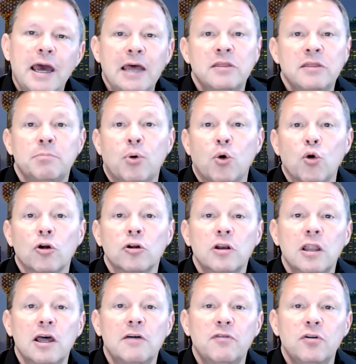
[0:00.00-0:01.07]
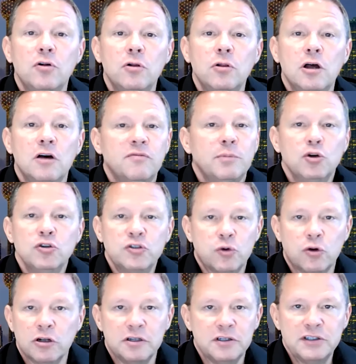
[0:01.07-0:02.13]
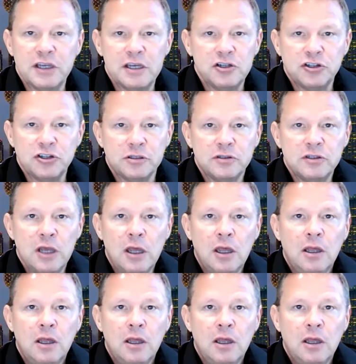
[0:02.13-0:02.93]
at the board level of most organizations.